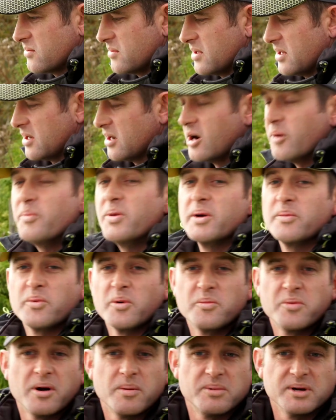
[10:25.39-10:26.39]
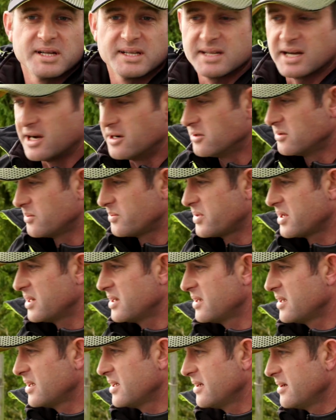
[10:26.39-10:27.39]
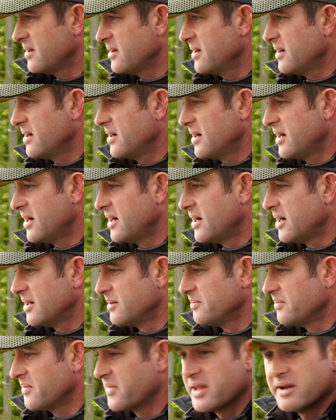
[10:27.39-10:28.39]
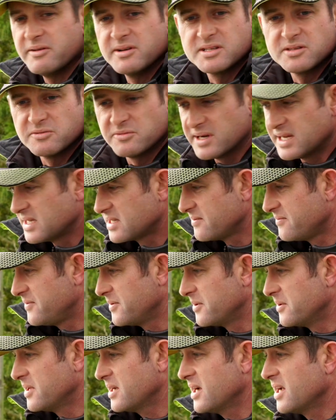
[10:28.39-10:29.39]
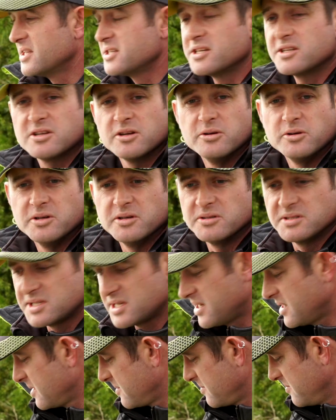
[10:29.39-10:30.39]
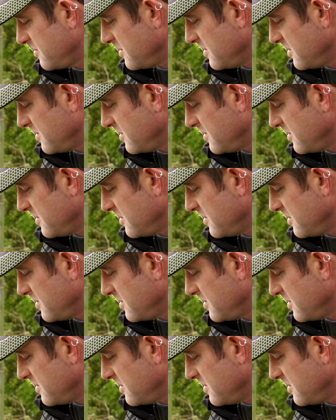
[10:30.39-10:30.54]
a lot of people probably don't, but there is a reason for it, is I do use the